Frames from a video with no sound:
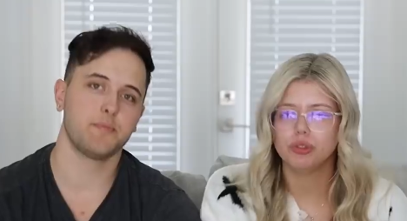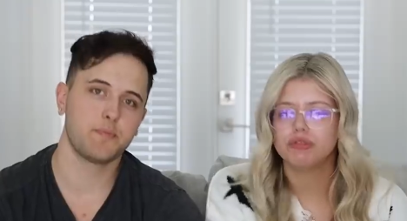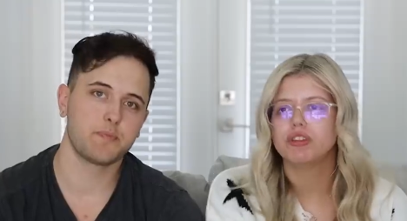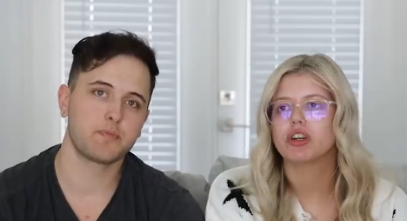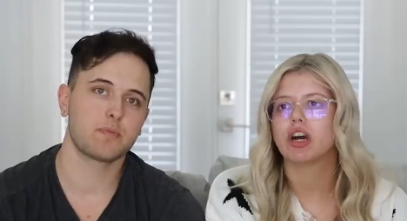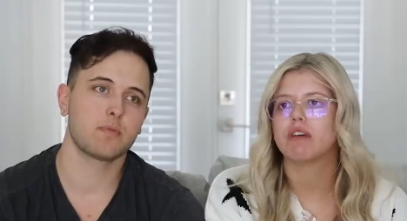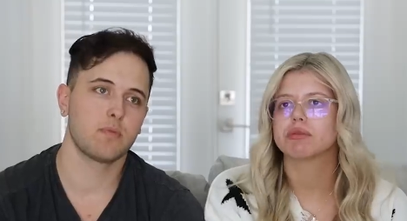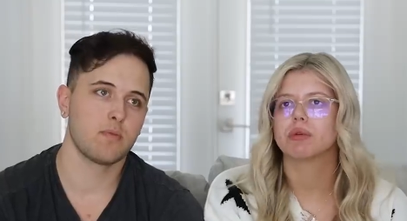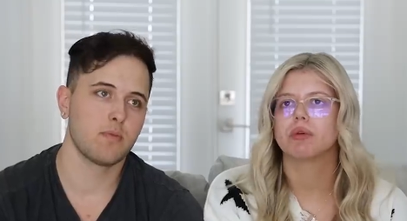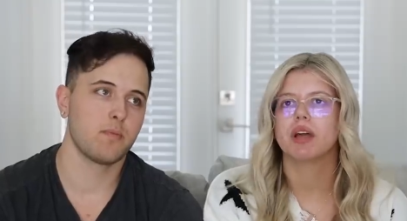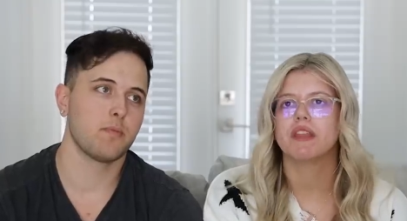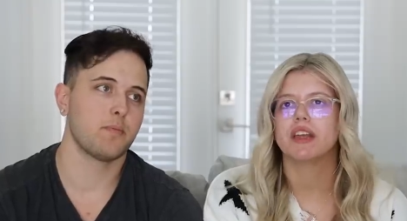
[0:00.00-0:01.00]
Speaker 1: you feel
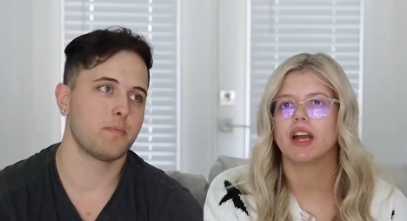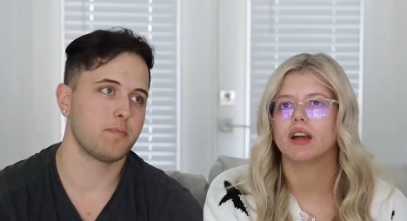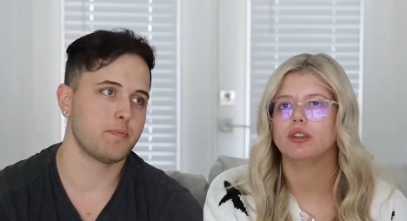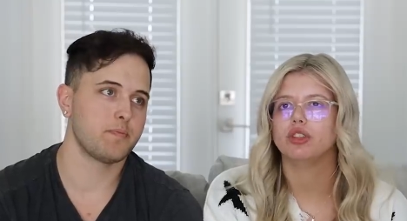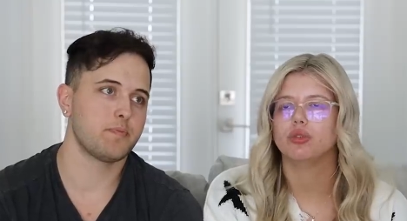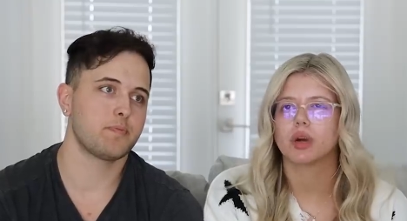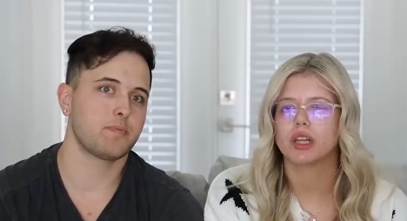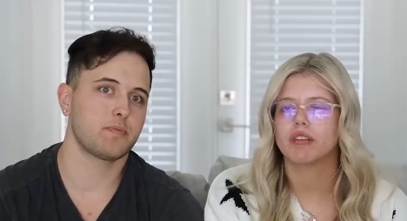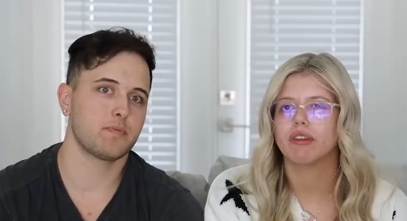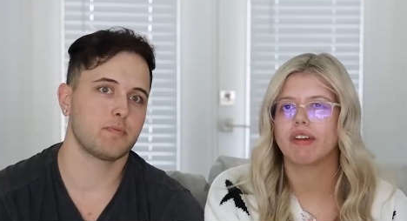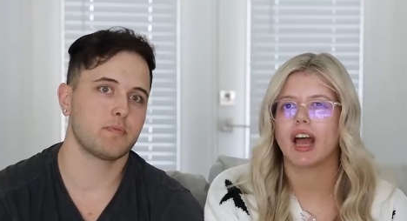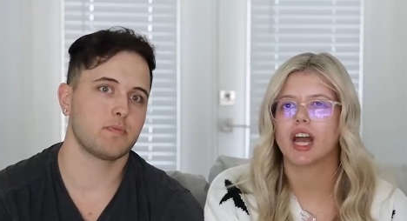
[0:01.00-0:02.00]
comfortable with and how you want to
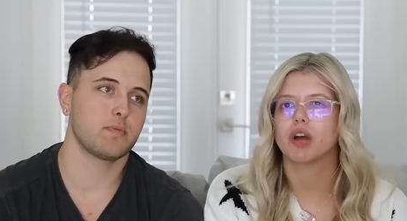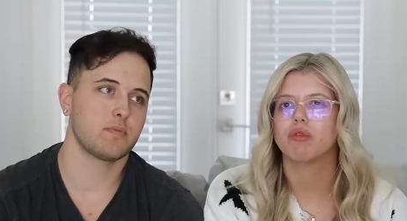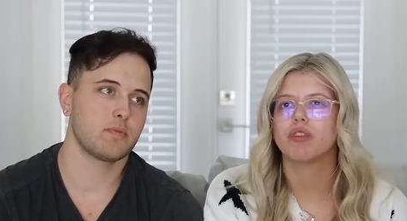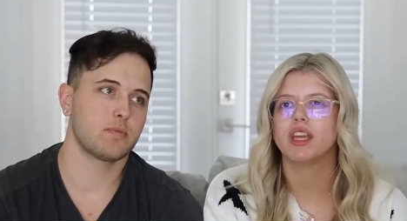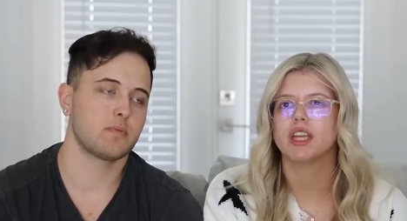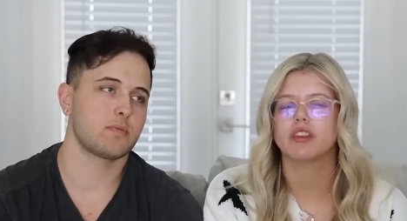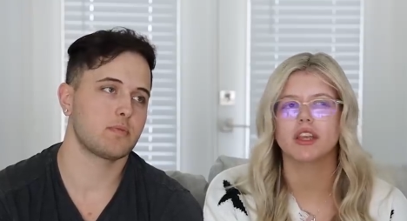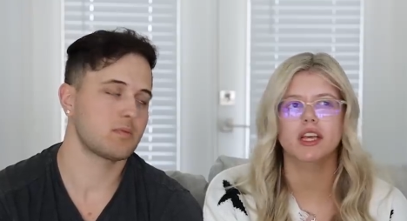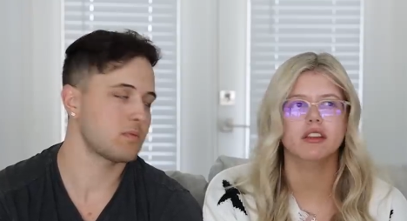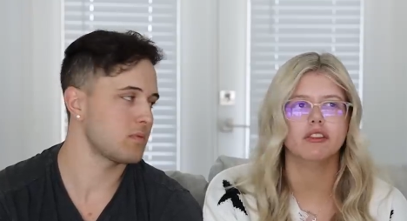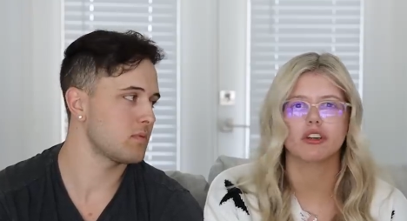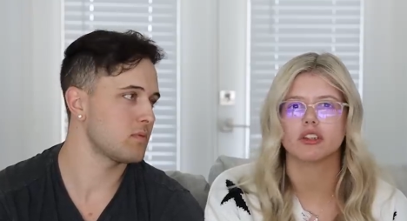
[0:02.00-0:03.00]
live. But I don't think it,
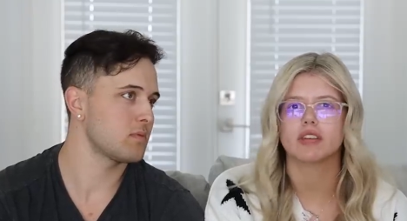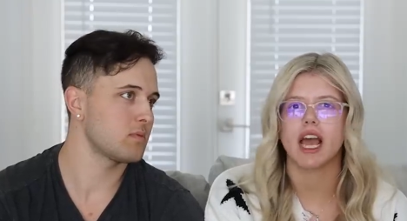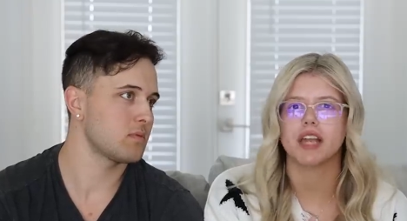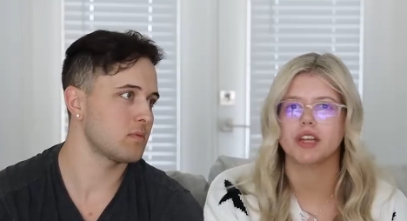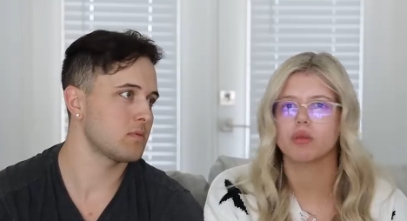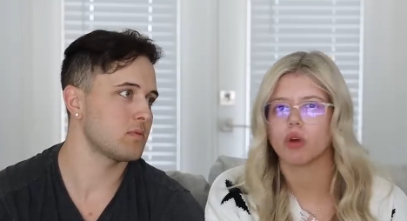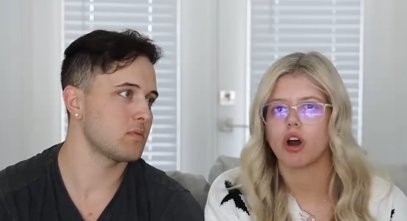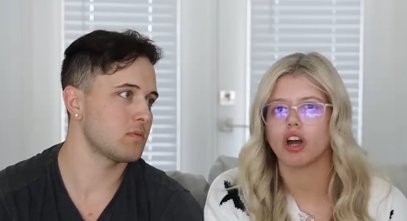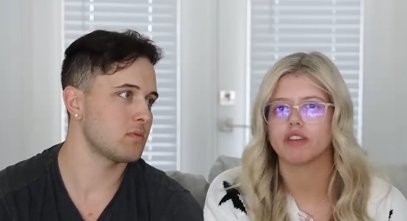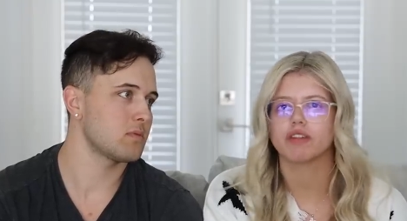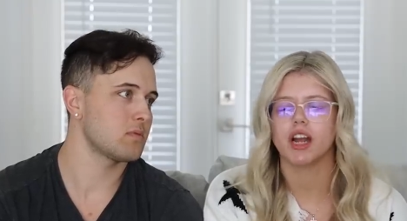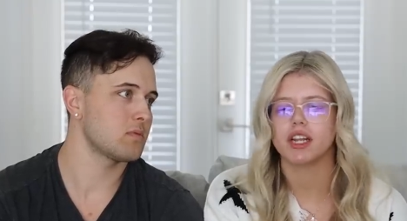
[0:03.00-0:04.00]
it, there's any
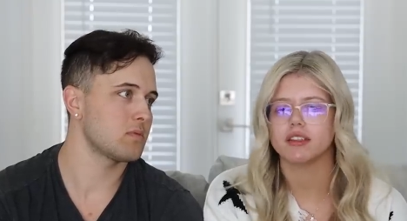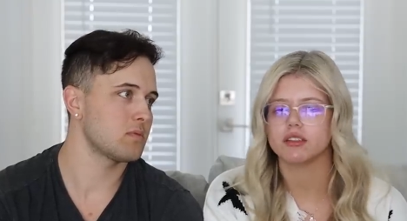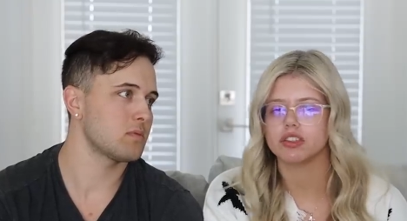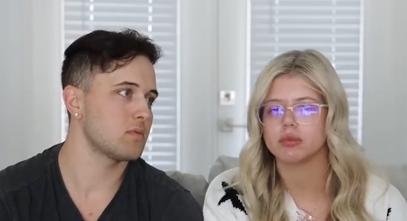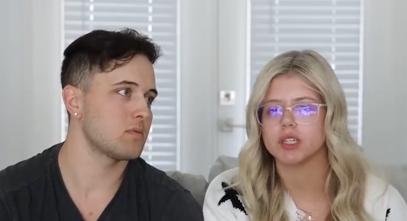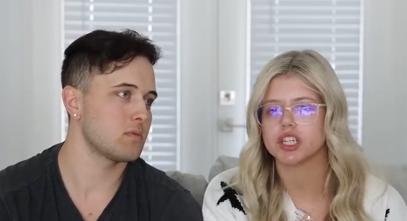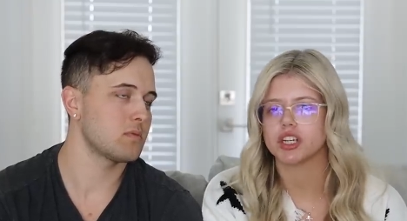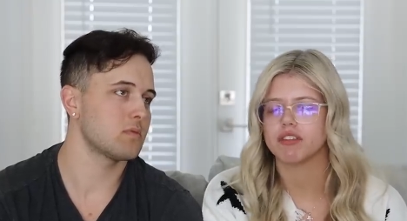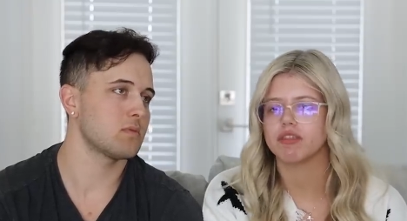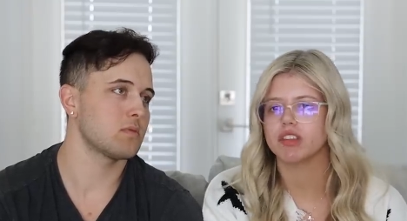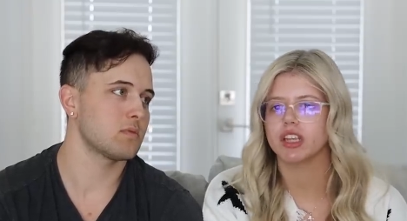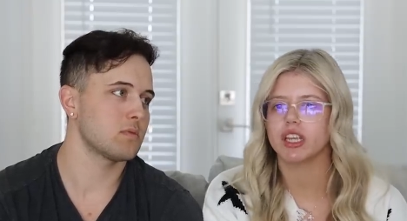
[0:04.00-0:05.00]
wrong for any situation.
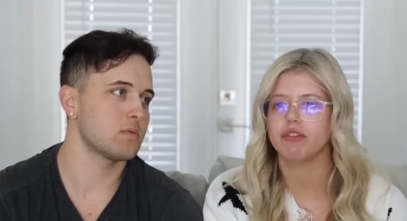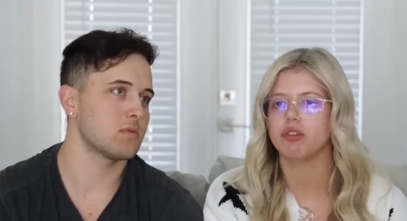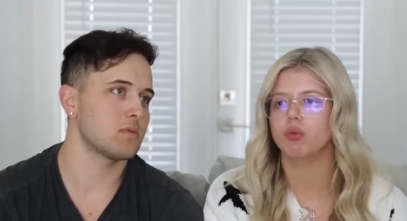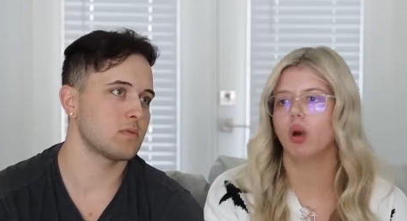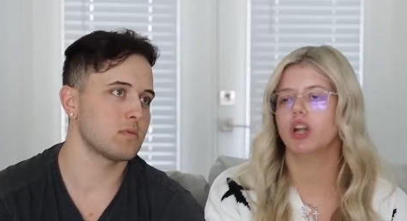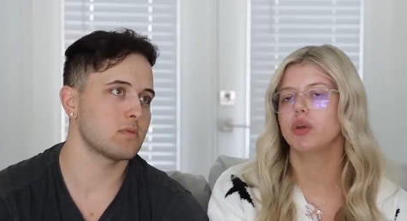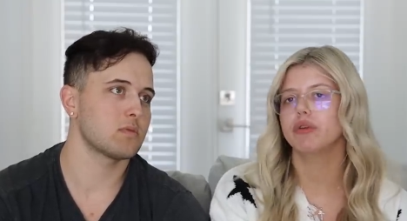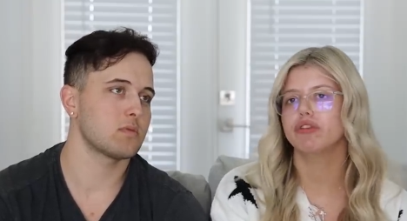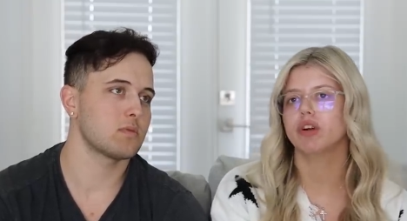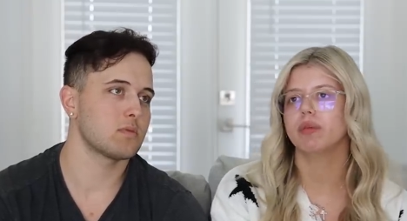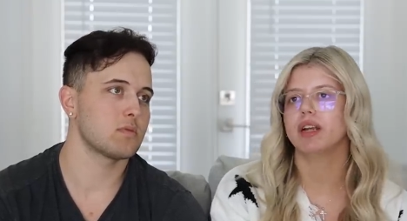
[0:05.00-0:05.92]
I feel like if you want to do it for